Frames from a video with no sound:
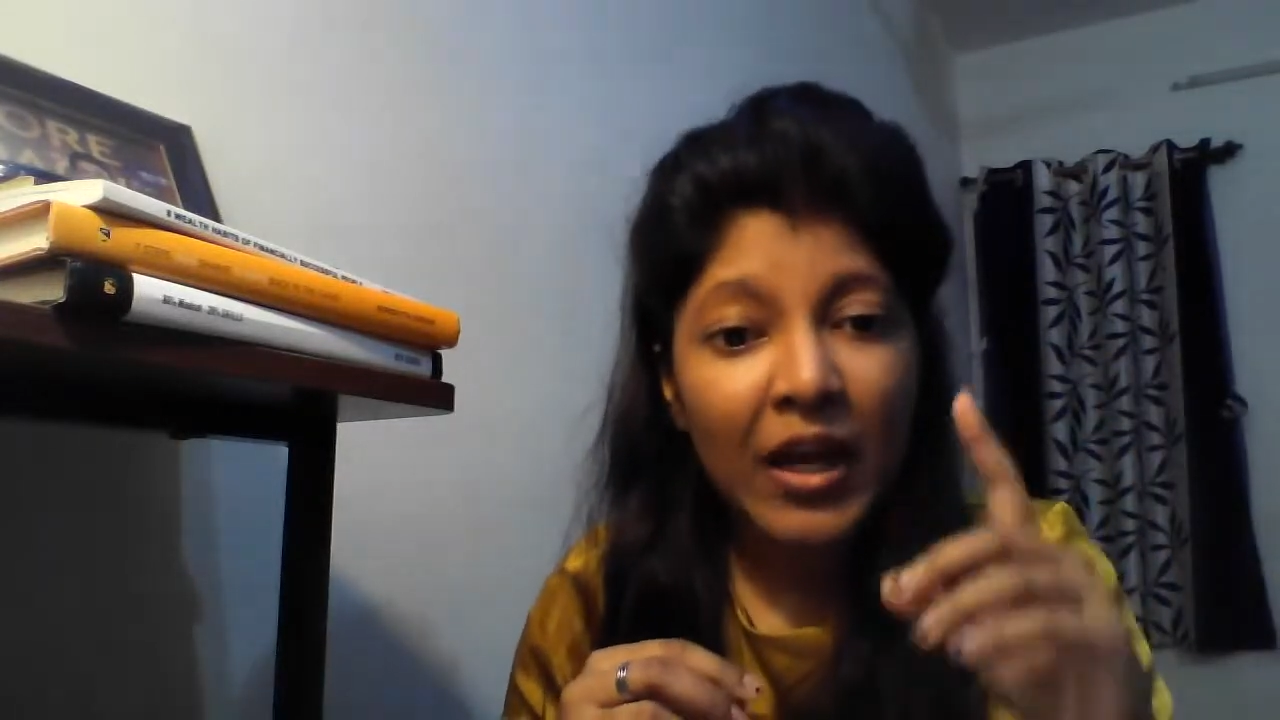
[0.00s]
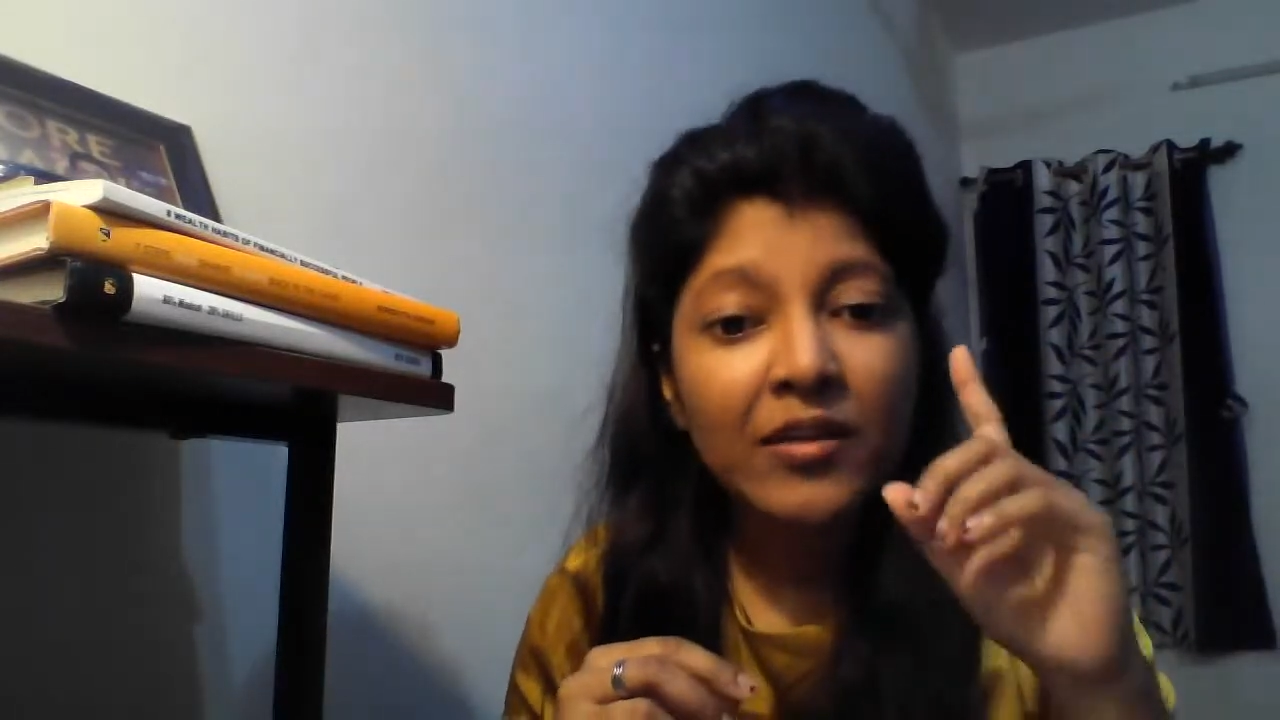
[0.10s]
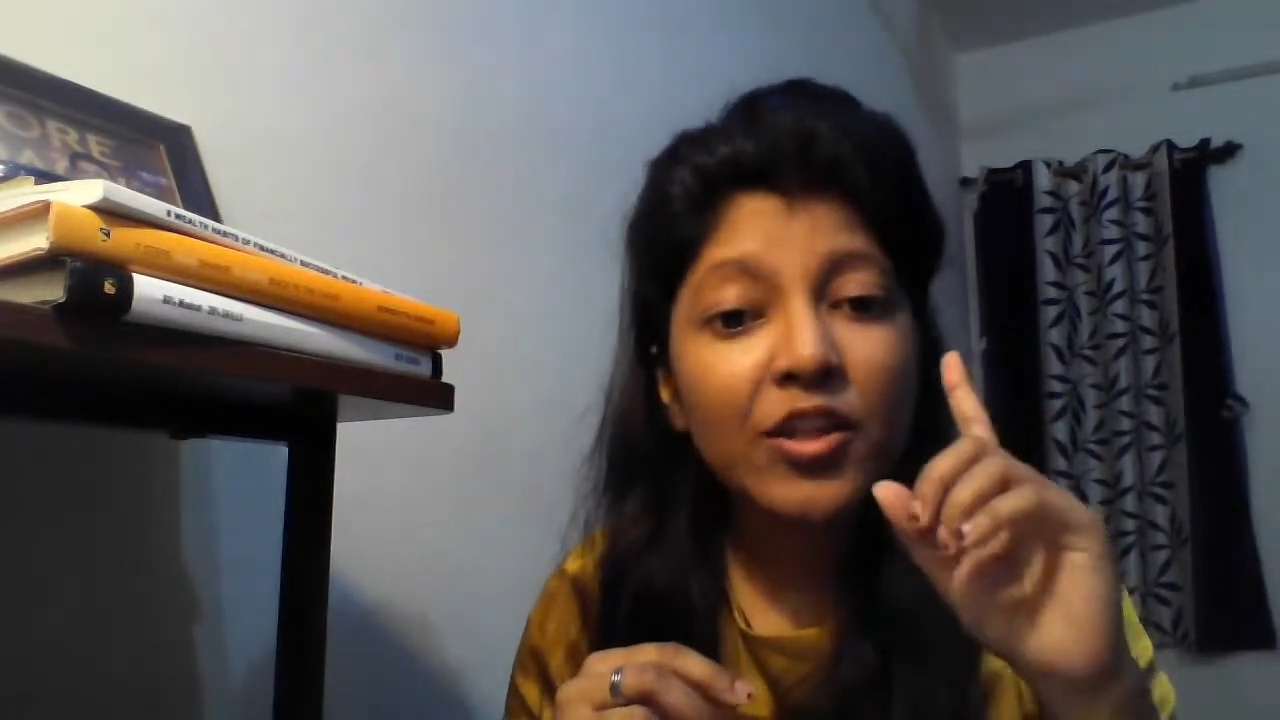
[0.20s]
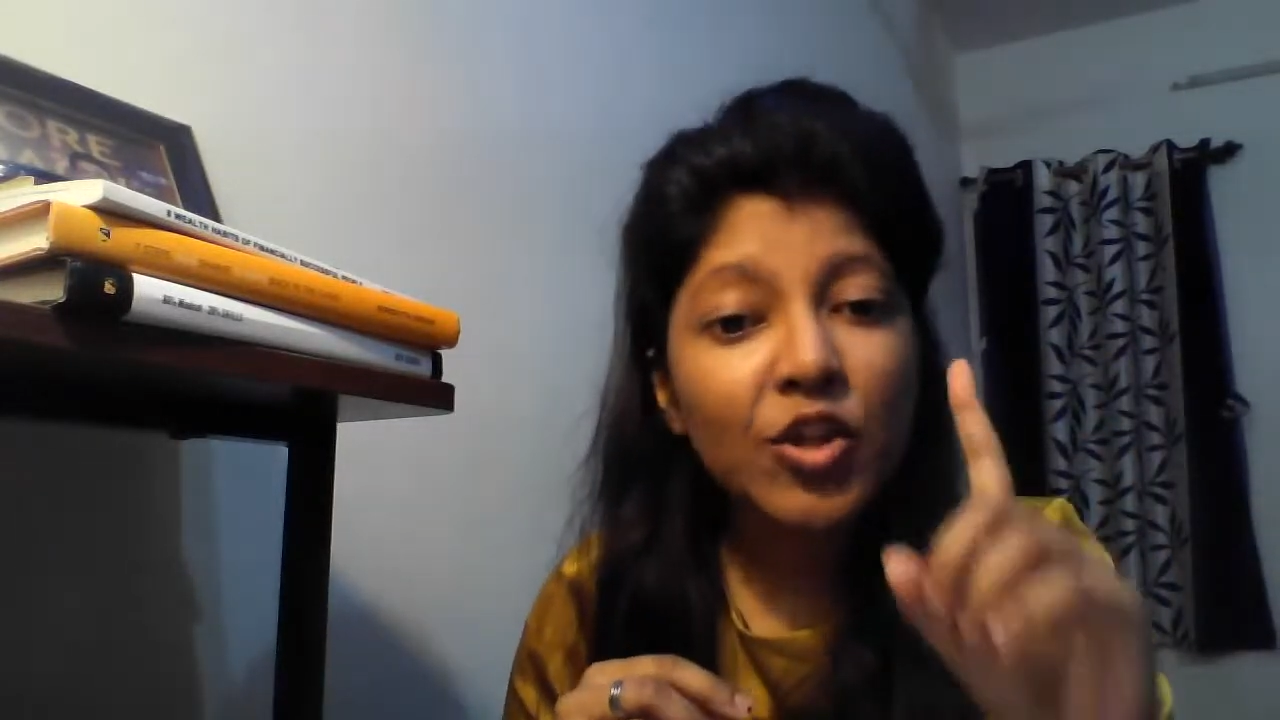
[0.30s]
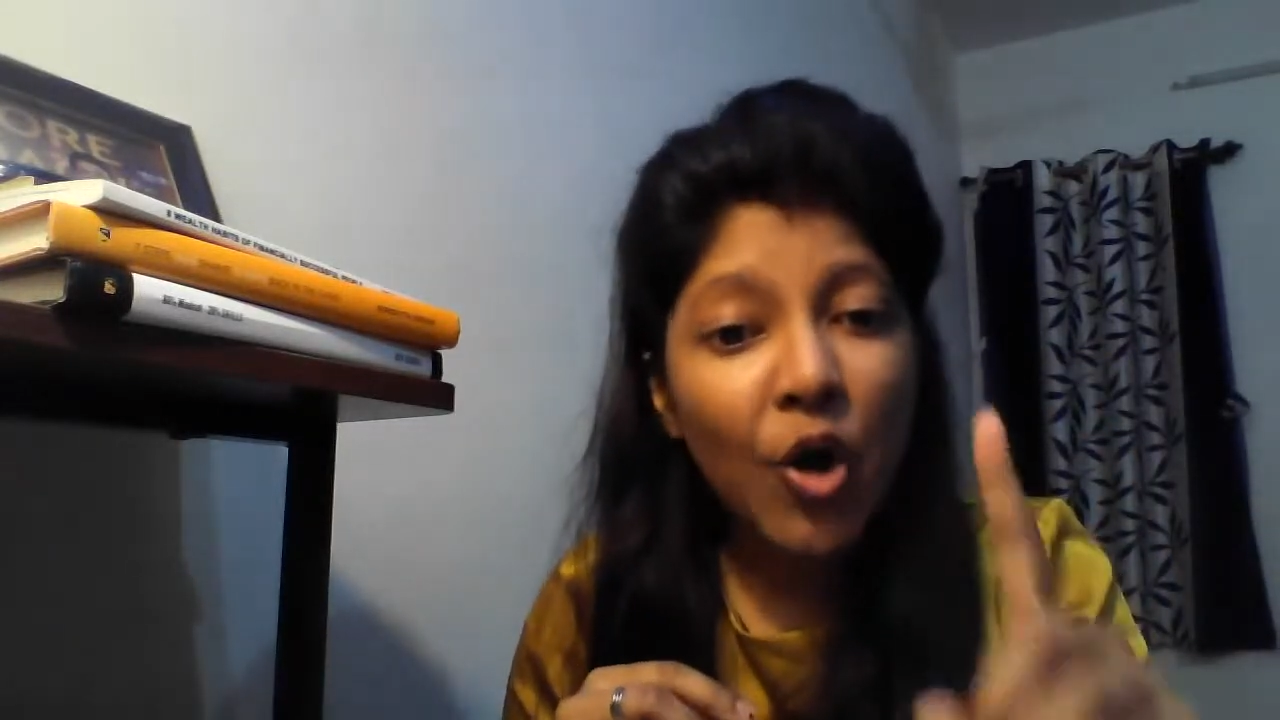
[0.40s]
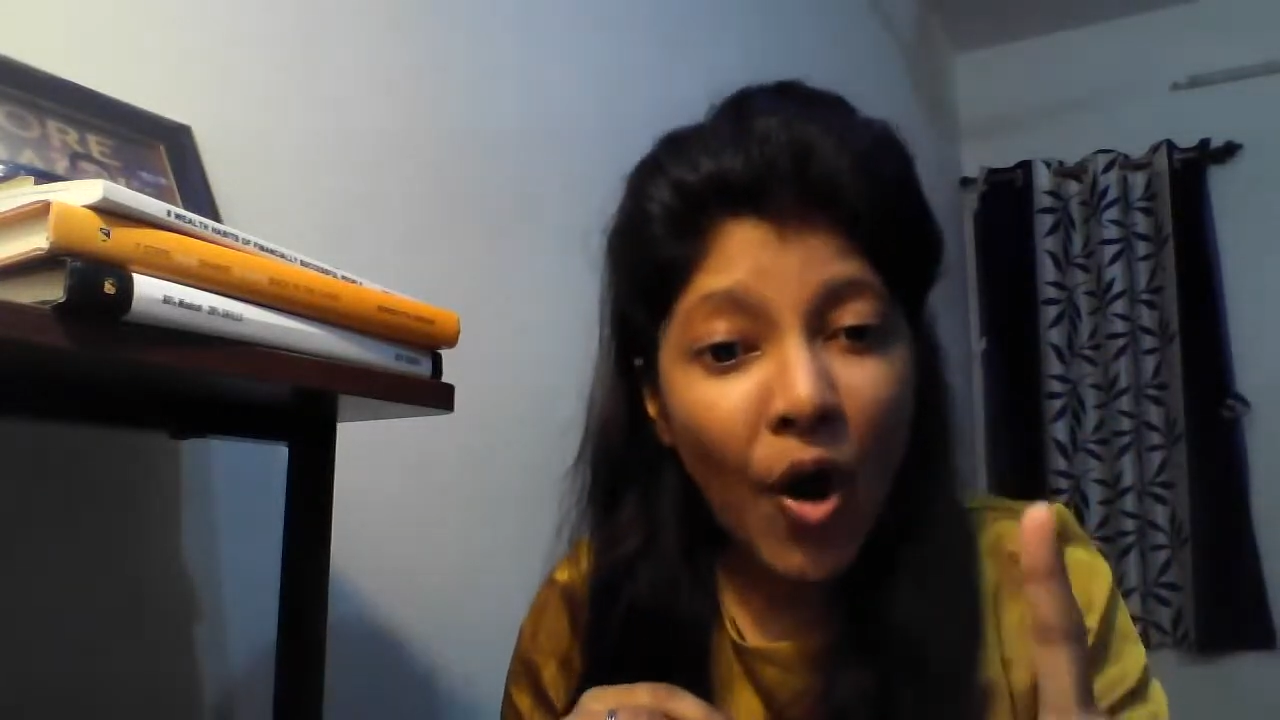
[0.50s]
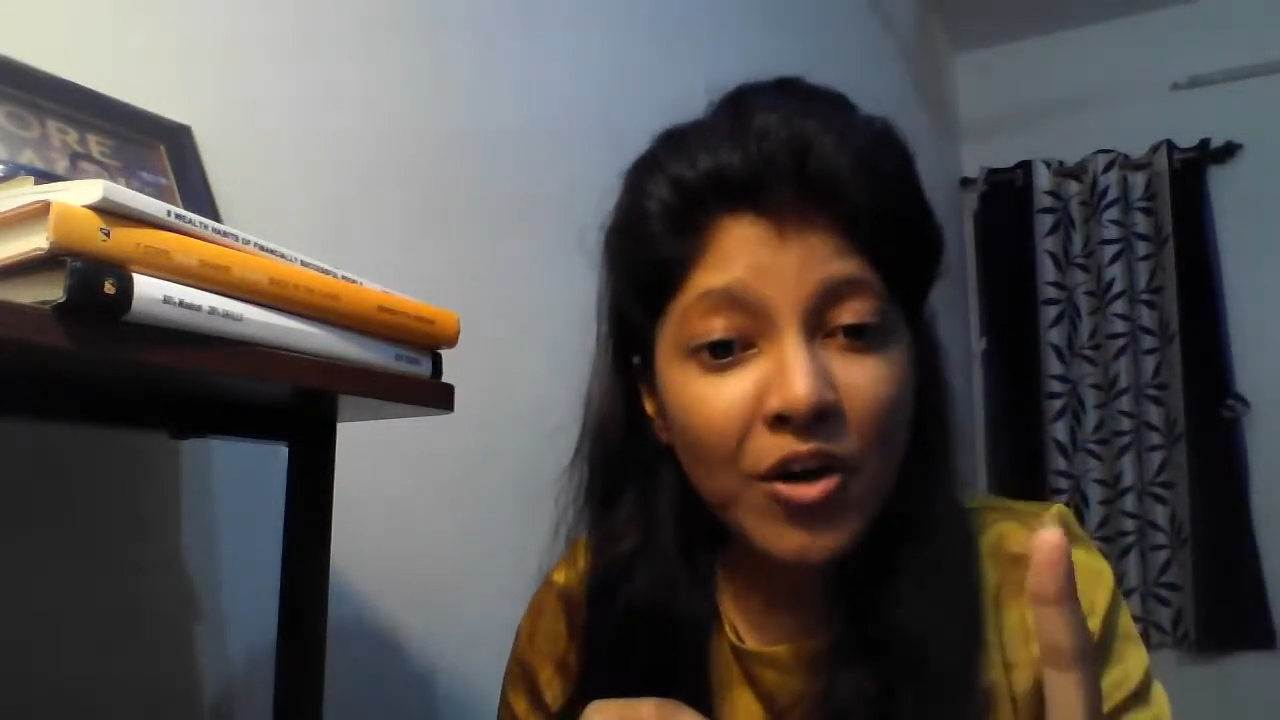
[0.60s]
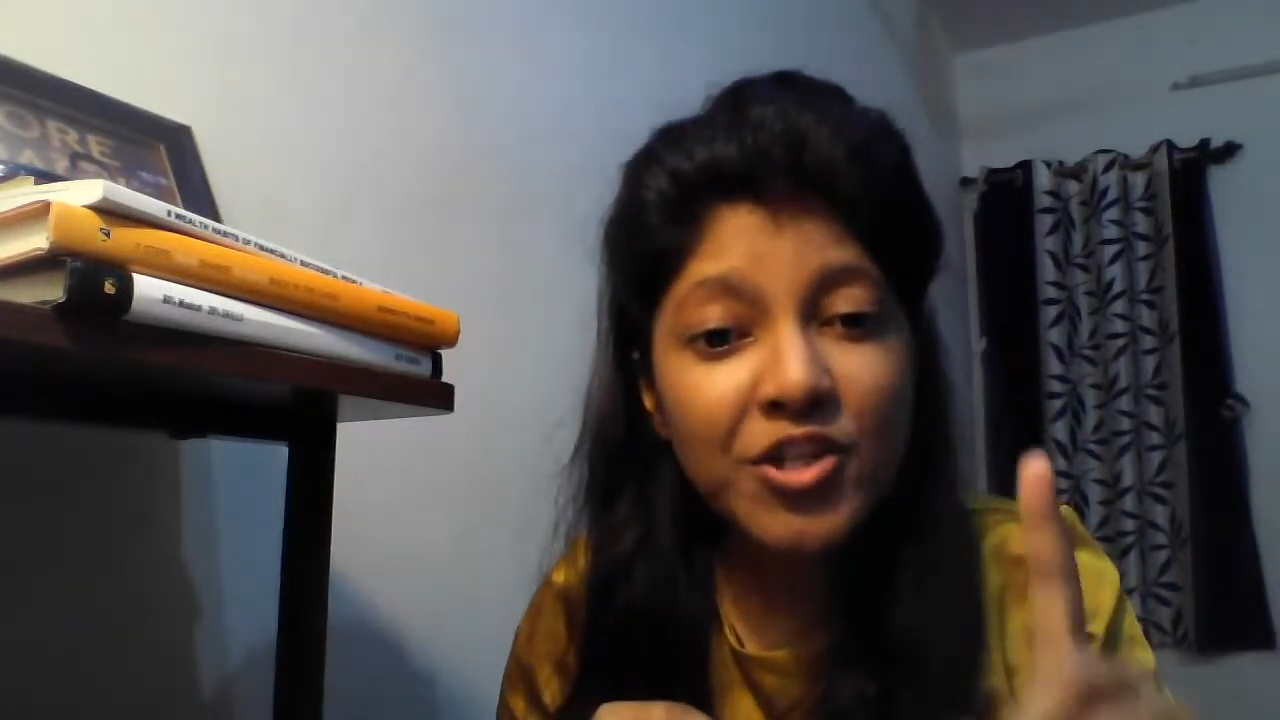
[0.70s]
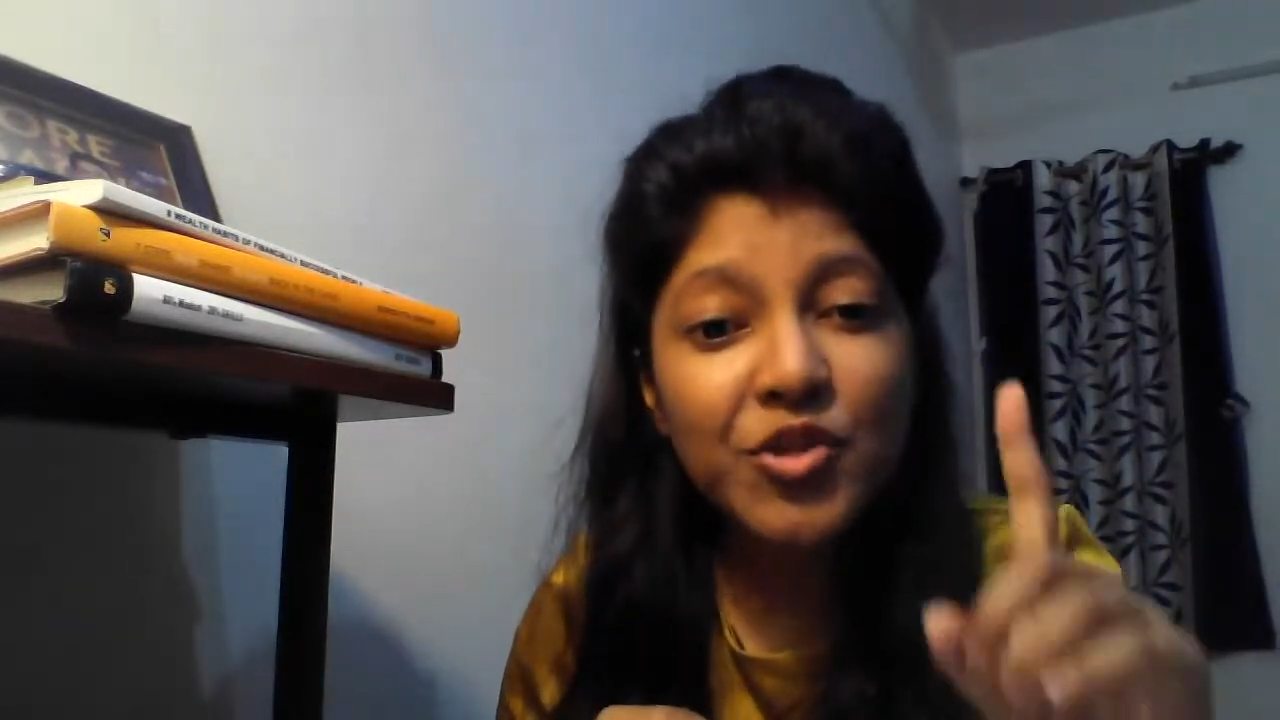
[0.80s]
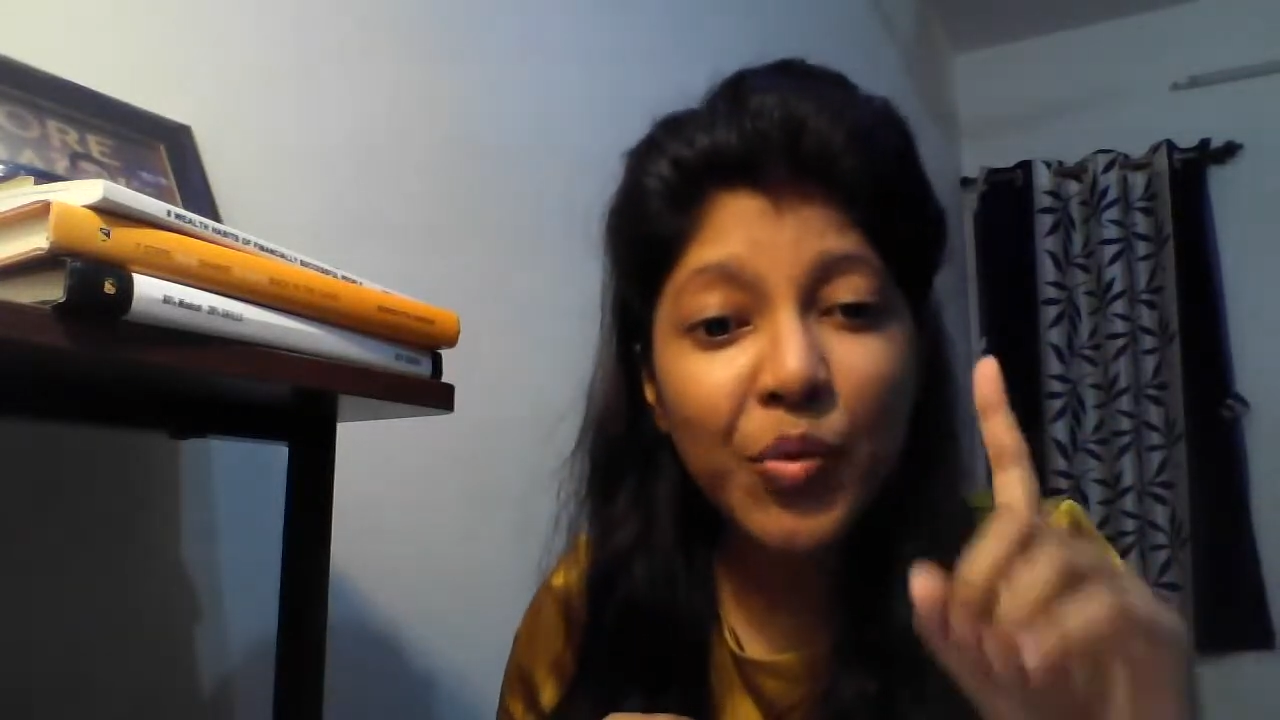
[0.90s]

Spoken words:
the thoughts